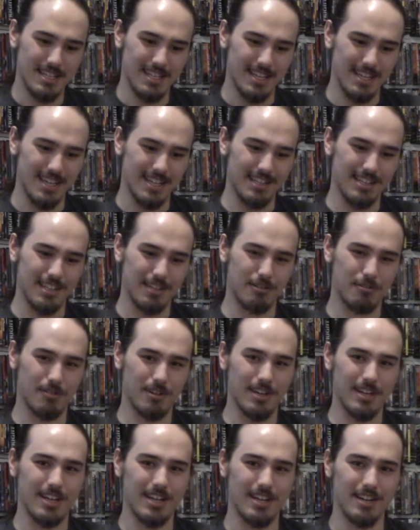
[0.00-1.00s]
And they
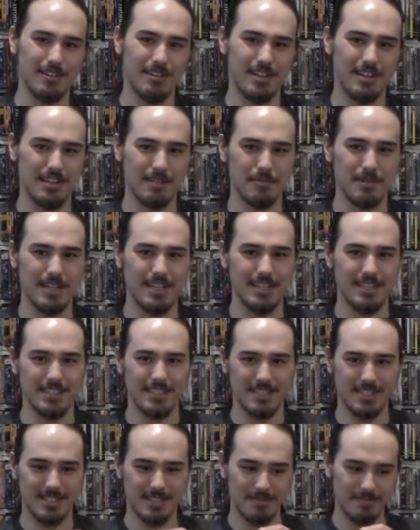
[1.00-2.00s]
credited him
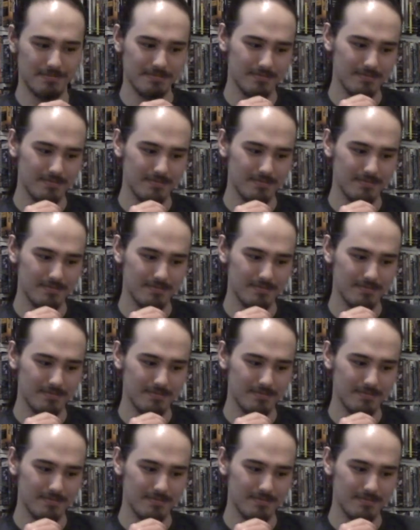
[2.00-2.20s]
as